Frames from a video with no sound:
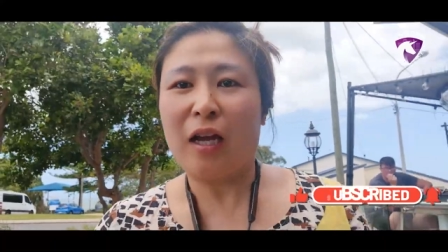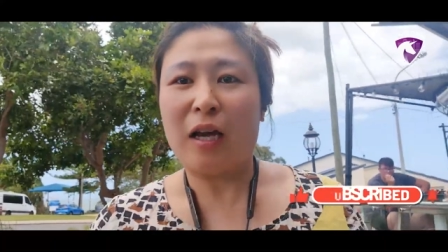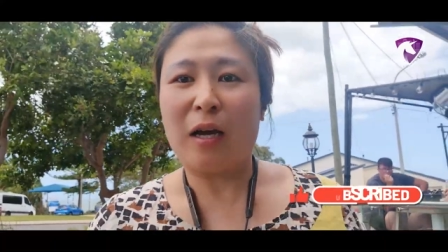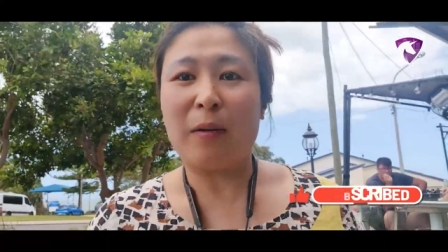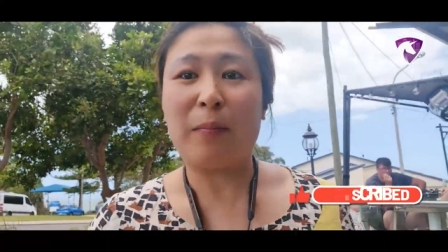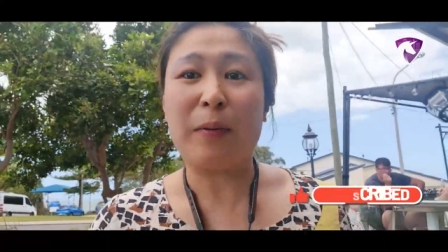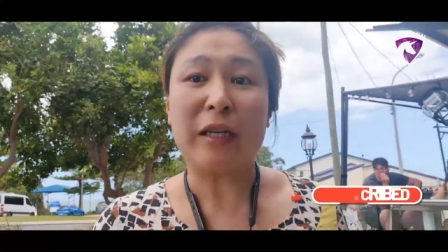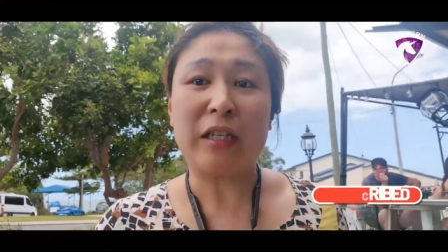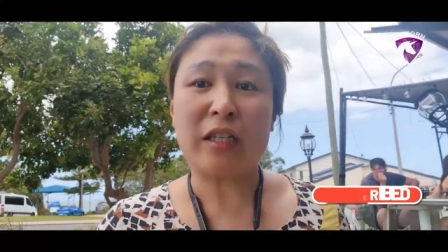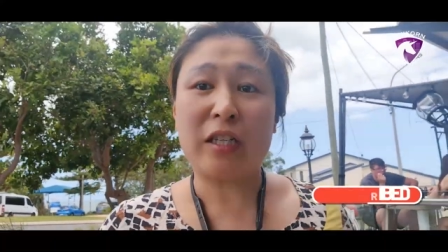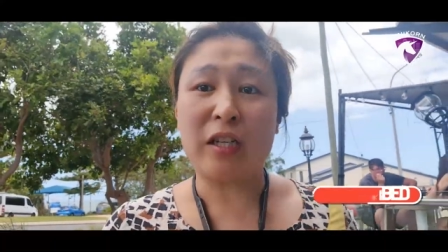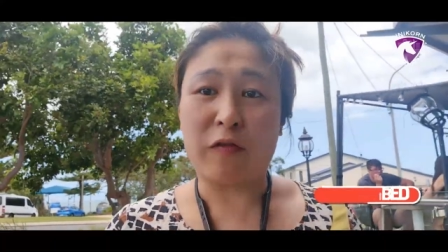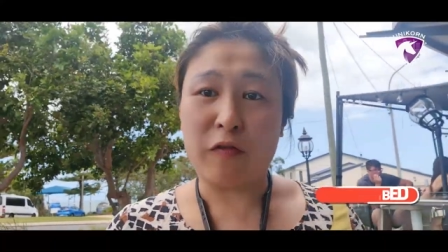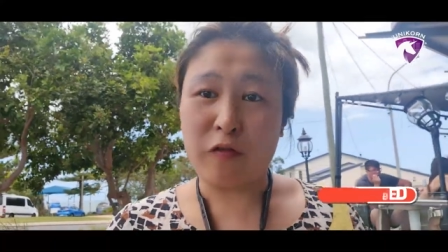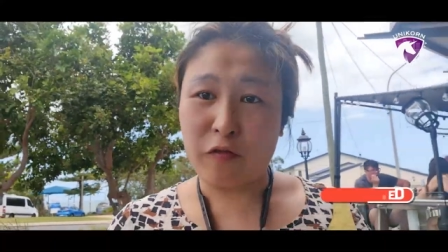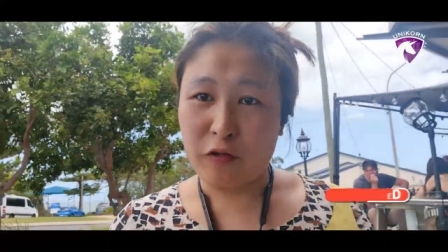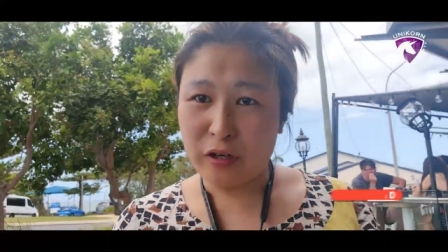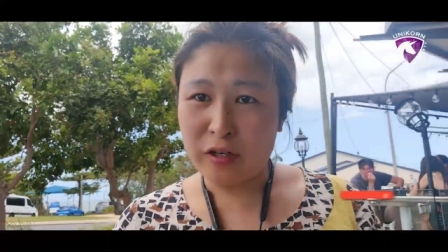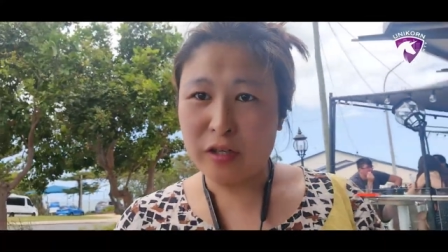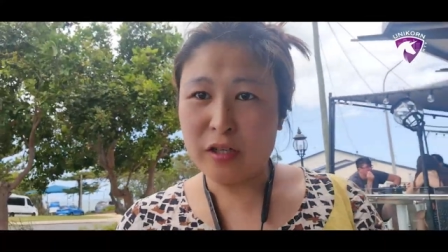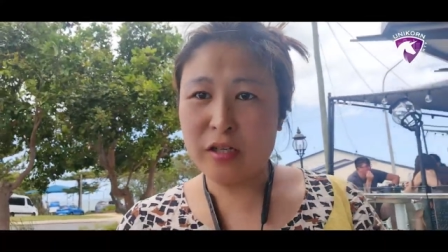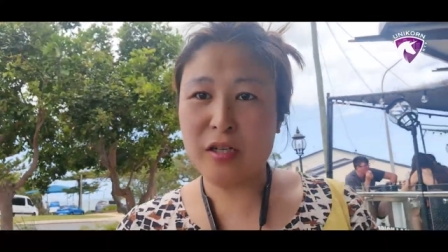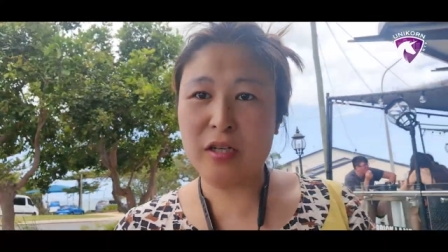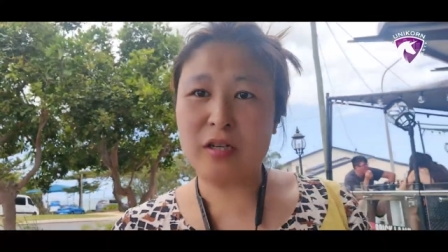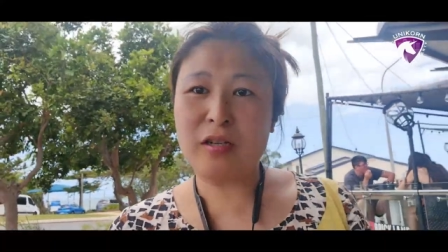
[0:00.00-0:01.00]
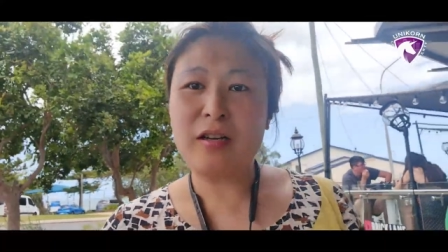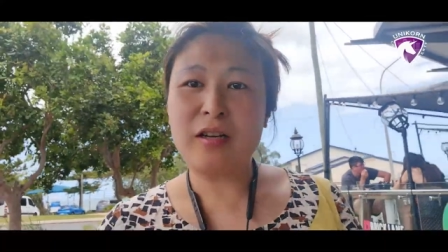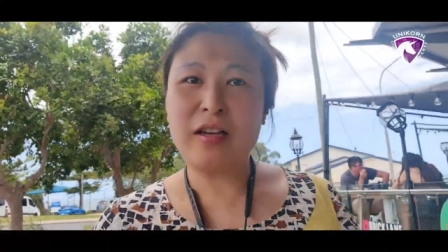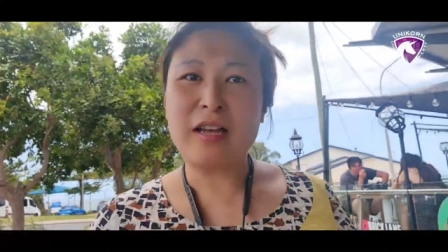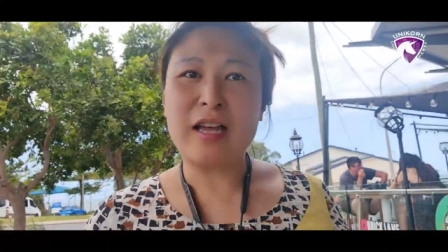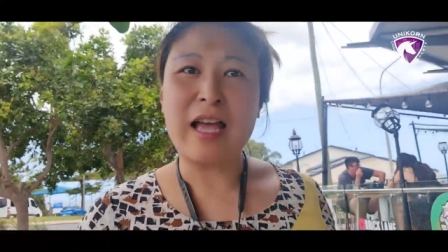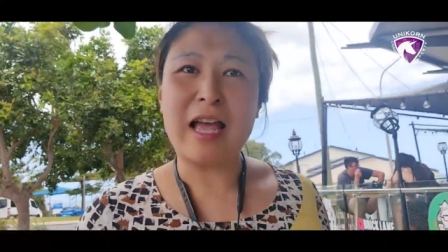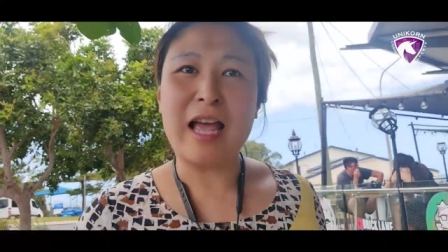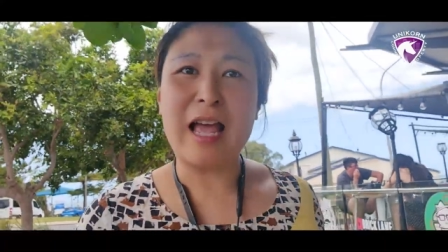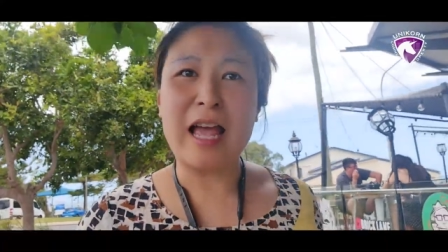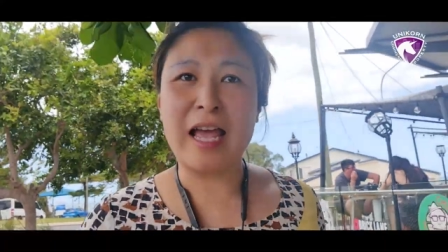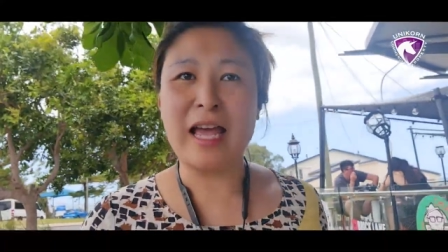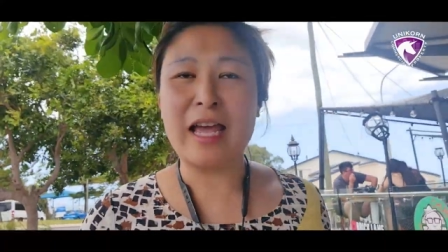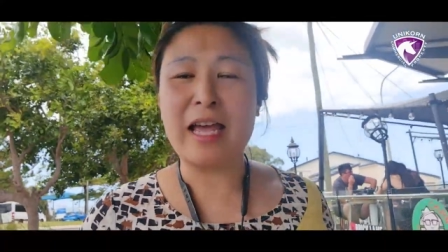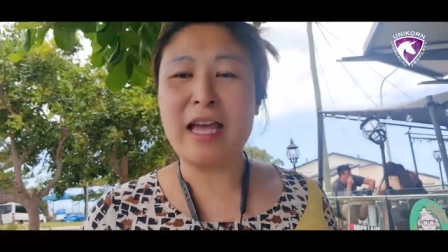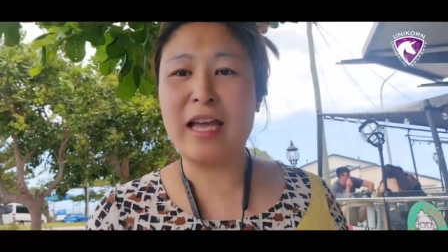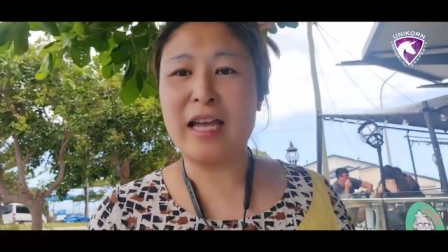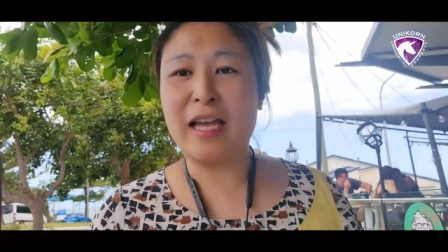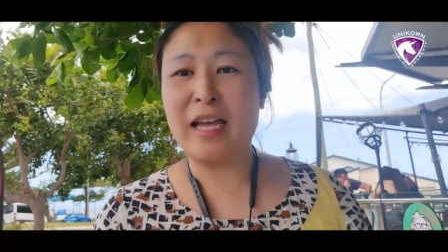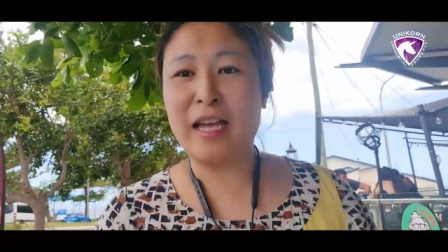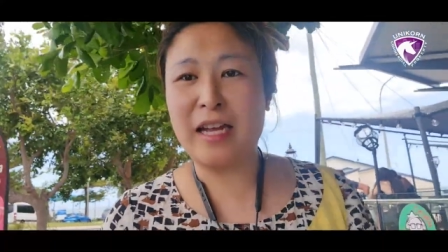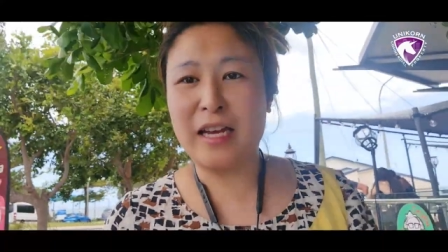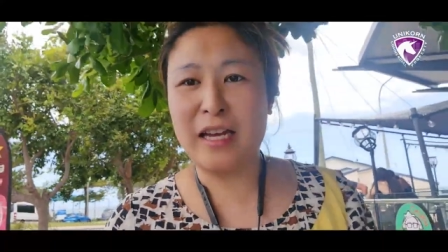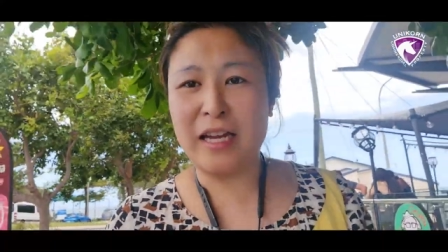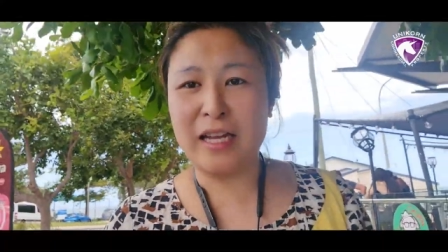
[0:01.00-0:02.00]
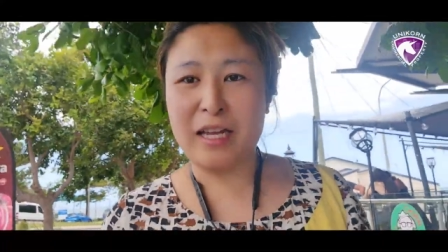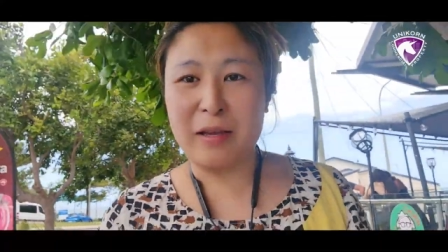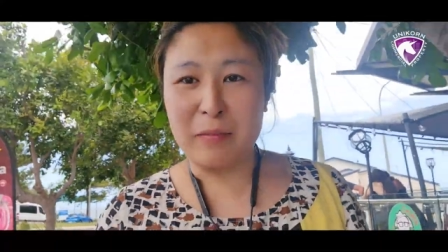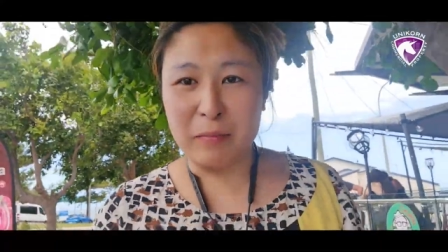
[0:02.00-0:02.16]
a bit different and it